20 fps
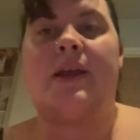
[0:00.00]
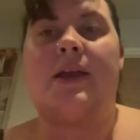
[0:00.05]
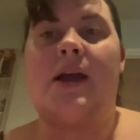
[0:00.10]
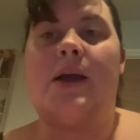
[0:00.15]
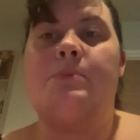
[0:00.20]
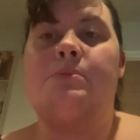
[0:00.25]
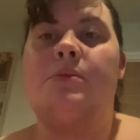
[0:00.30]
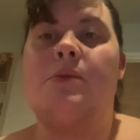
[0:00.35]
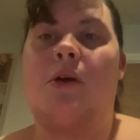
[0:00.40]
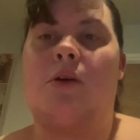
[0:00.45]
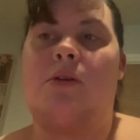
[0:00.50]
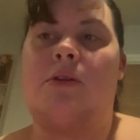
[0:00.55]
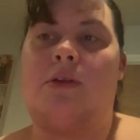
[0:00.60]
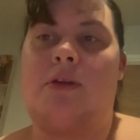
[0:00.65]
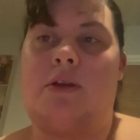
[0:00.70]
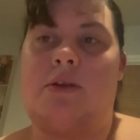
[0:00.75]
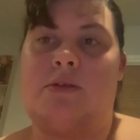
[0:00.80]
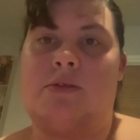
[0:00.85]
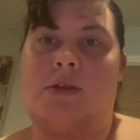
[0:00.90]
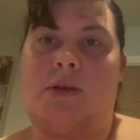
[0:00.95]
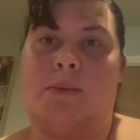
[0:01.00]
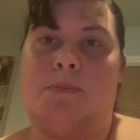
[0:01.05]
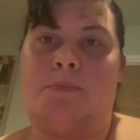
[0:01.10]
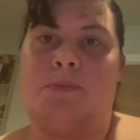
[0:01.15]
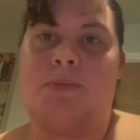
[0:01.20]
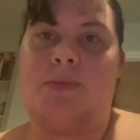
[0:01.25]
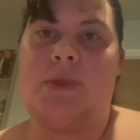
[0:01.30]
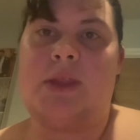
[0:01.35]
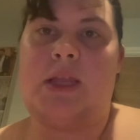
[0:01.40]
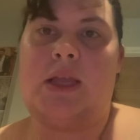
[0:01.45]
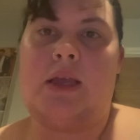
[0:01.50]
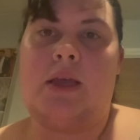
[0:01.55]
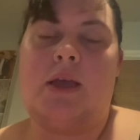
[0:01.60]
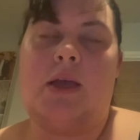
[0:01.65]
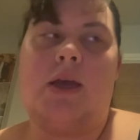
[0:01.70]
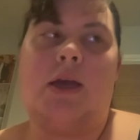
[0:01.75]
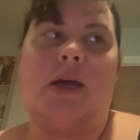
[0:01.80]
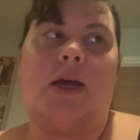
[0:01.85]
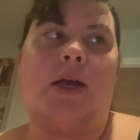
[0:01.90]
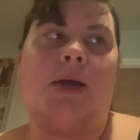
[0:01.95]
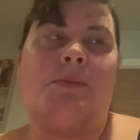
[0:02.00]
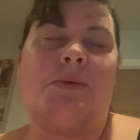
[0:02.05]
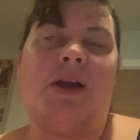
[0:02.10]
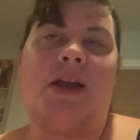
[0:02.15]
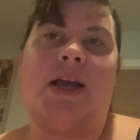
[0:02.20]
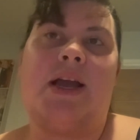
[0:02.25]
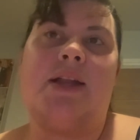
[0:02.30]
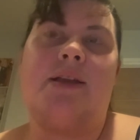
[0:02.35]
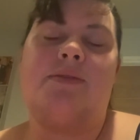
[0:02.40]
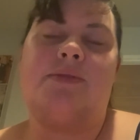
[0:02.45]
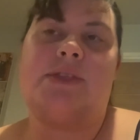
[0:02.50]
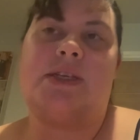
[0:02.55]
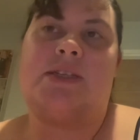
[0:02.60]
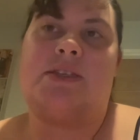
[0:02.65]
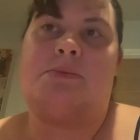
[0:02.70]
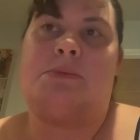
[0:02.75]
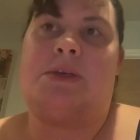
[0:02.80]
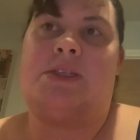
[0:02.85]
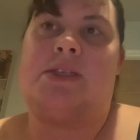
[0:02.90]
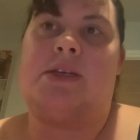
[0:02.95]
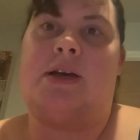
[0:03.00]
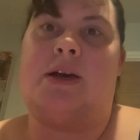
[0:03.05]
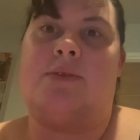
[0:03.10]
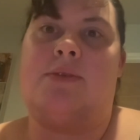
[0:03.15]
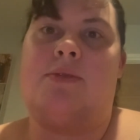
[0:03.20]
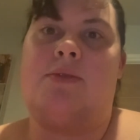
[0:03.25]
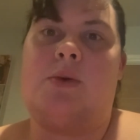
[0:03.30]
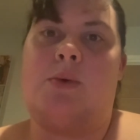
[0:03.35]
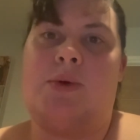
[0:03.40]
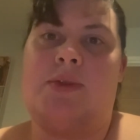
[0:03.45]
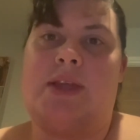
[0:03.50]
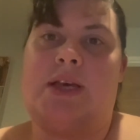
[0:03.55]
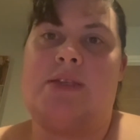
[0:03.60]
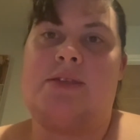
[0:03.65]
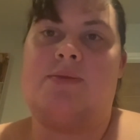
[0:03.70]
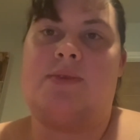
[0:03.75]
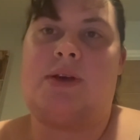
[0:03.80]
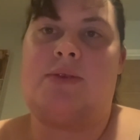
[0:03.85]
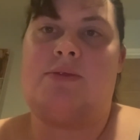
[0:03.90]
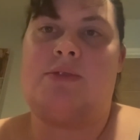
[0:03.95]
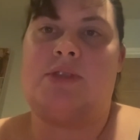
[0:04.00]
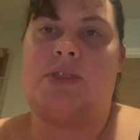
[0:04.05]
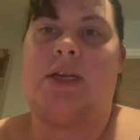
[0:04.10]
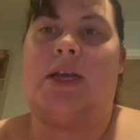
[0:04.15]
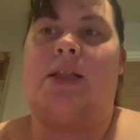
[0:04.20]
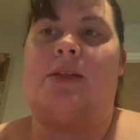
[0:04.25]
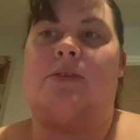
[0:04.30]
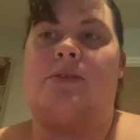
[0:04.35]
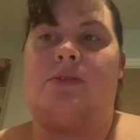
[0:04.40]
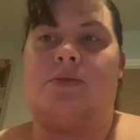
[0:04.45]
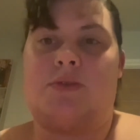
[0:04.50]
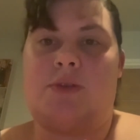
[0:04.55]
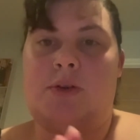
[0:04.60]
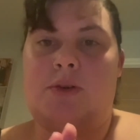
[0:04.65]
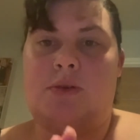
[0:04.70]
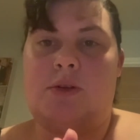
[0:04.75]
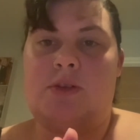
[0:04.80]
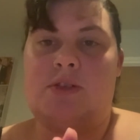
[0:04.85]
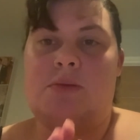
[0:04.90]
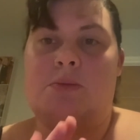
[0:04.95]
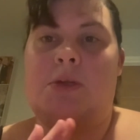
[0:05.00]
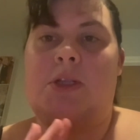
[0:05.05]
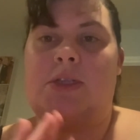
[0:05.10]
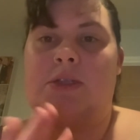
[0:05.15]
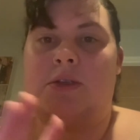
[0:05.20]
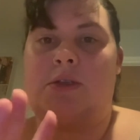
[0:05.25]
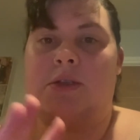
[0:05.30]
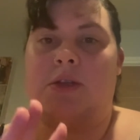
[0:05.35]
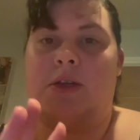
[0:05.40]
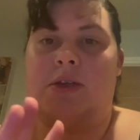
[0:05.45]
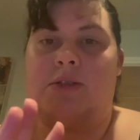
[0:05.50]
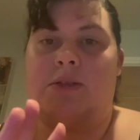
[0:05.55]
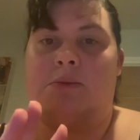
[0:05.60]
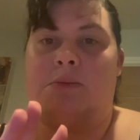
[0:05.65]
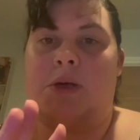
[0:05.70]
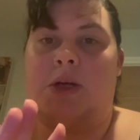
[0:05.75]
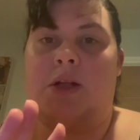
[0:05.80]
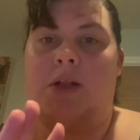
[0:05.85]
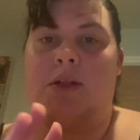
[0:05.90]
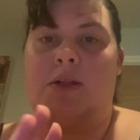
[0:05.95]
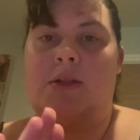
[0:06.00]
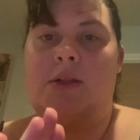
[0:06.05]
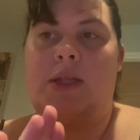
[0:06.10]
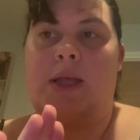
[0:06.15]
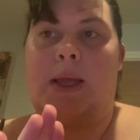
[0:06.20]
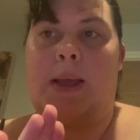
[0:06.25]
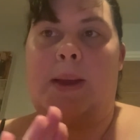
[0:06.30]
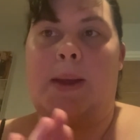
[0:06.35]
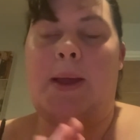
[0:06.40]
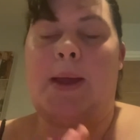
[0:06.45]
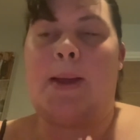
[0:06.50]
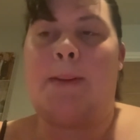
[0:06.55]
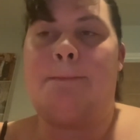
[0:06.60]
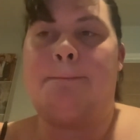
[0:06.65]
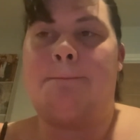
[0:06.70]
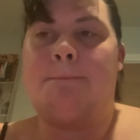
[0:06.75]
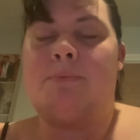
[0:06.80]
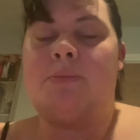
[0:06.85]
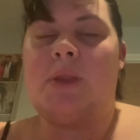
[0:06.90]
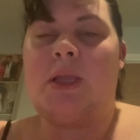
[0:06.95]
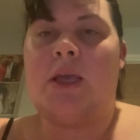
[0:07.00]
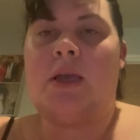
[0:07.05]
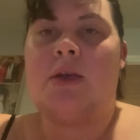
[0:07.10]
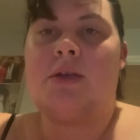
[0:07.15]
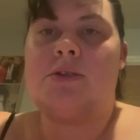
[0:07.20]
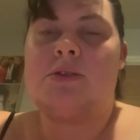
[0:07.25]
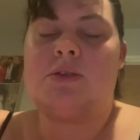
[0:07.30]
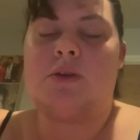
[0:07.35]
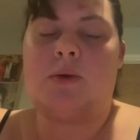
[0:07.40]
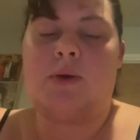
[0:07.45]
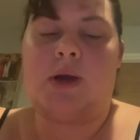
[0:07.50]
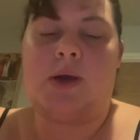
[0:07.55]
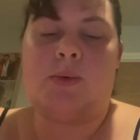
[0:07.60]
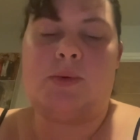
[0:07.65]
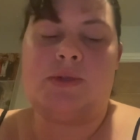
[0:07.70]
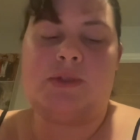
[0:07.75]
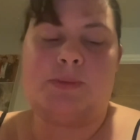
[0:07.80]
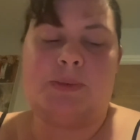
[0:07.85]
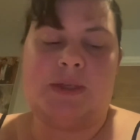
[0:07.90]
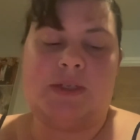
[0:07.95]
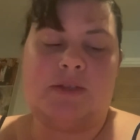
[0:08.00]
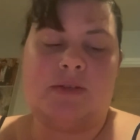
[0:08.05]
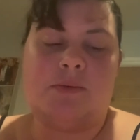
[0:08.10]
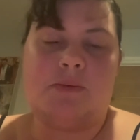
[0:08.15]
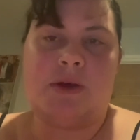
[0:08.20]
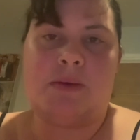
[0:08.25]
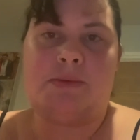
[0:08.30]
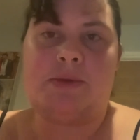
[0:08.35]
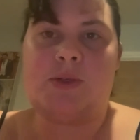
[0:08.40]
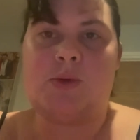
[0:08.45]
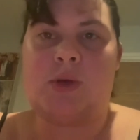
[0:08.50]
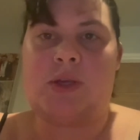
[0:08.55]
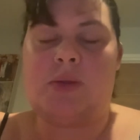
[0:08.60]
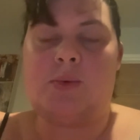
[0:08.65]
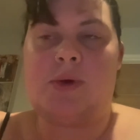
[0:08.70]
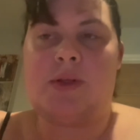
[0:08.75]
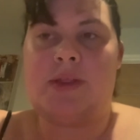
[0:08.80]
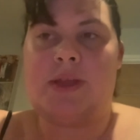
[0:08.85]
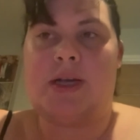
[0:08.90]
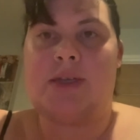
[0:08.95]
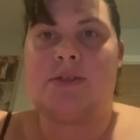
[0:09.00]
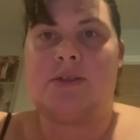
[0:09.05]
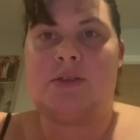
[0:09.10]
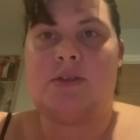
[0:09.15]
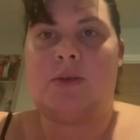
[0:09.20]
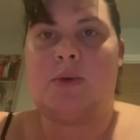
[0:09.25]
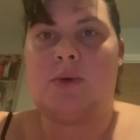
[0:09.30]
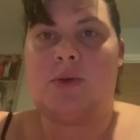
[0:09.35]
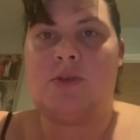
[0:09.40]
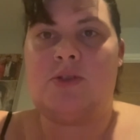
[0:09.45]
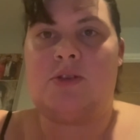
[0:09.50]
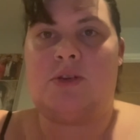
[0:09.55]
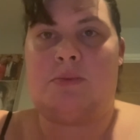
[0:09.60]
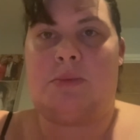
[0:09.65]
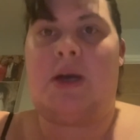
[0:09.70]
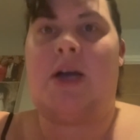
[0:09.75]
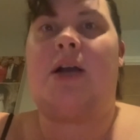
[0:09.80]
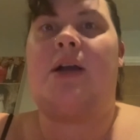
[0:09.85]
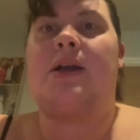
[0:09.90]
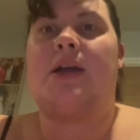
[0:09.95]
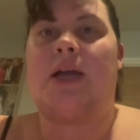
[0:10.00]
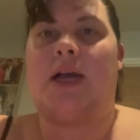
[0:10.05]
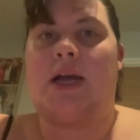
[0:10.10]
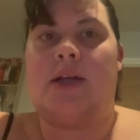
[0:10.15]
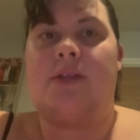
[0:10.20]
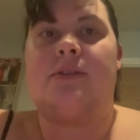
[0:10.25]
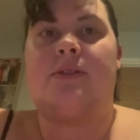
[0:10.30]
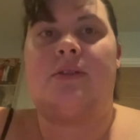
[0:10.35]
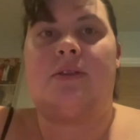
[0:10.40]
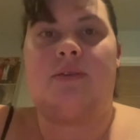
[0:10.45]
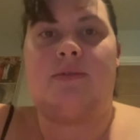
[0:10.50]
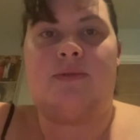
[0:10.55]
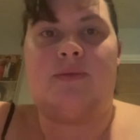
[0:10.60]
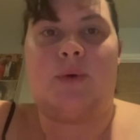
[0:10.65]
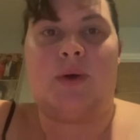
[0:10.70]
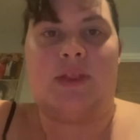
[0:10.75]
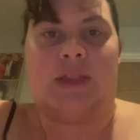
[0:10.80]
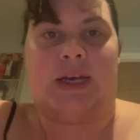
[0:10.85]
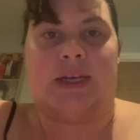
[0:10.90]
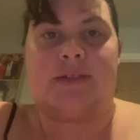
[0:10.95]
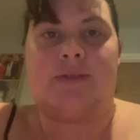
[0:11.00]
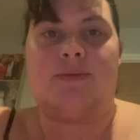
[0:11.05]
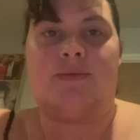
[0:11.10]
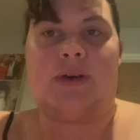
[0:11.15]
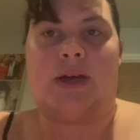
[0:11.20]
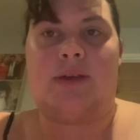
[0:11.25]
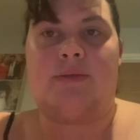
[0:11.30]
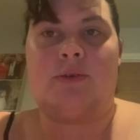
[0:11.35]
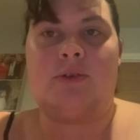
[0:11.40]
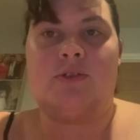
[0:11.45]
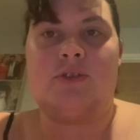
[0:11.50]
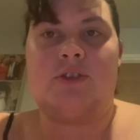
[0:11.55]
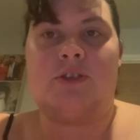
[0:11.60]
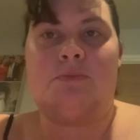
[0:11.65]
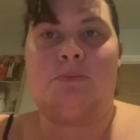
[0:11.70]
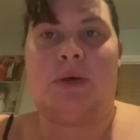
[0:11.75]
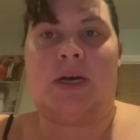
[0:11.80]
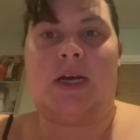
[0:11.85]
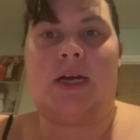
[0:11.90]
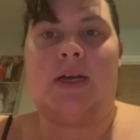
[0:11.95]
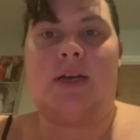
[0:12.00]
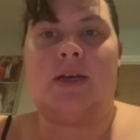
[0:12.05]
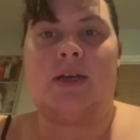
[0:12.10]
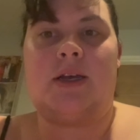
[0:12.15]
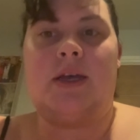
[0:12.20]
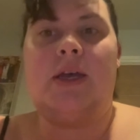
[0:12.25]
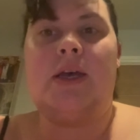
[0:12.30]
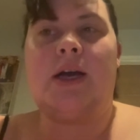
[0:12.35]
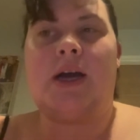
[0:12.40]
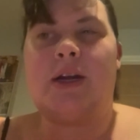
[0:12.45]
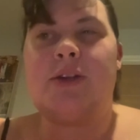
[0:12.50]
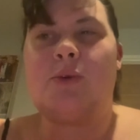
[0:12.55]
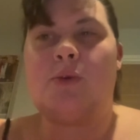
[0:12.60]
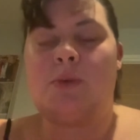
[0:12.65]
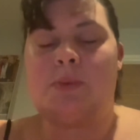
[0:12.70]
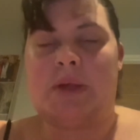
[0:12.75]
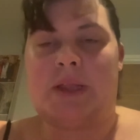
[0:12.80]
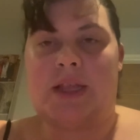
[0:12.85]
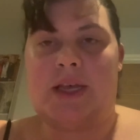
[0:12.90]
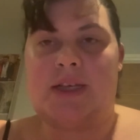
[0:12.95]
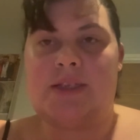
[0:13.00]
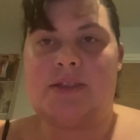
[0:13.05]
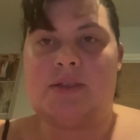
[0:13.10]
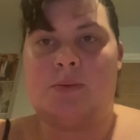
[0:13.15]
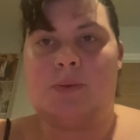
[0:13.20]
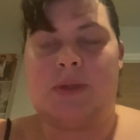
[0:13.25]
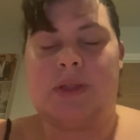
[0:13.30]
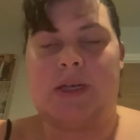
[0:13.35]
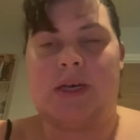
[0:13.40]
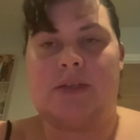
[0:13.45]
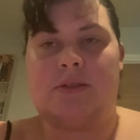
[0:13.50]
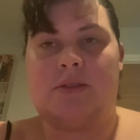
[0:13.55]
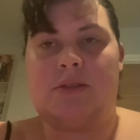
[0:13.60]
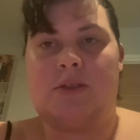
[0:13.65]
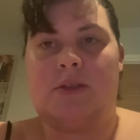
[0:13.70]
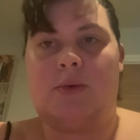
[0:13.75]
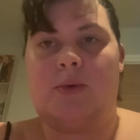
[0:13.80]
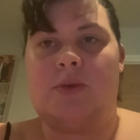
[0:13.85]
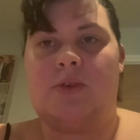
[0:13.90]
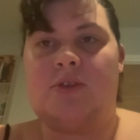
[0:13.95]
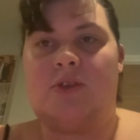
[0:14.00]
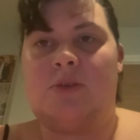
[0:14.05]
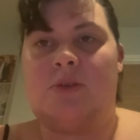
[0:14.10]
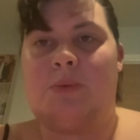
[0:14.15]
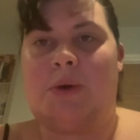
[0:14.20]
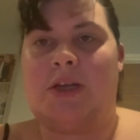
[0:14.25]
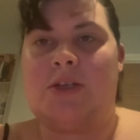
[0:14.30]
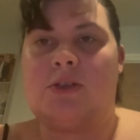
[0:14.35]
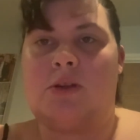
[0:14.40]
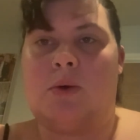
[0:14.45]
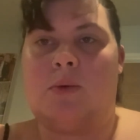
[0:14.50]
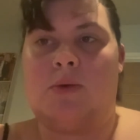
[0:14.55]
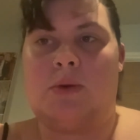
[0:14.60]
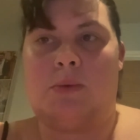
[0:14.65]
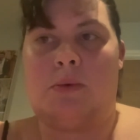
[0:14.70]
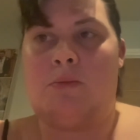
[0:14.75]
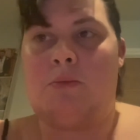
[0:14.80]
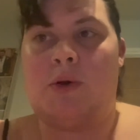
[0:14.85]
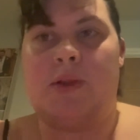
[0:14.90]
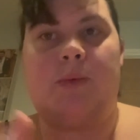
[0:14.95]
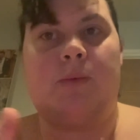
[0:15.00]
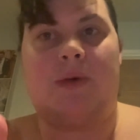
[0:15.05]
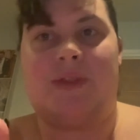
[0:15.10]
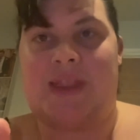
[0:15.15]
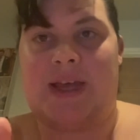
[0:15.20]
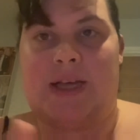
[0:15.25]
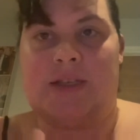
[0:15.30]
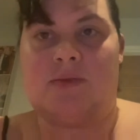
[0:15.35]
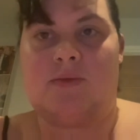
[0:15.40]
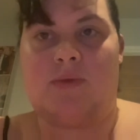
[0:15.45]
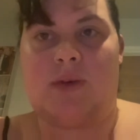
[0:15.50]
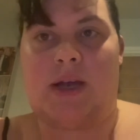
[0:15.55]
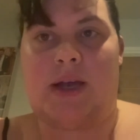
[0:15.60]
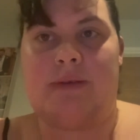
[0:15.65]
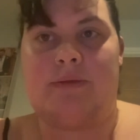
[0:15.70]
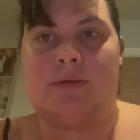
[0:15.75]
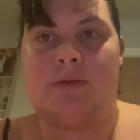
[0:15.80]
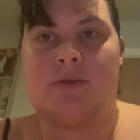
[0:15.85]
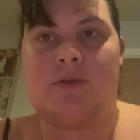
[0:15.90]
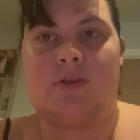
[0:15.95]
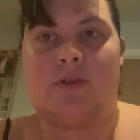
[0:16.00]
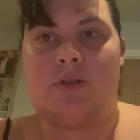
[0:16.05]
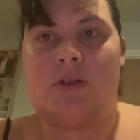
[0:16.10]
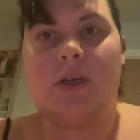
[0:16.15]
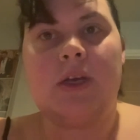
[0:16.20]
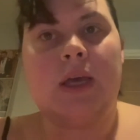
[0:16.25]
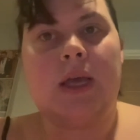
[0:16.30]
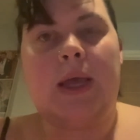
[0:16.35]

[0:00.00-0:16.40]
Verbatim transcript: I'm not going to use them. Um, I kind of said to myself, I've got 1,500 calories. If I don't use them all, I don't use them all. Um, so I want to be somewhere between the 1,200 mark and the 1,500 mark. I don't want to be less than 1,200, but I don't want to be more than 1,500.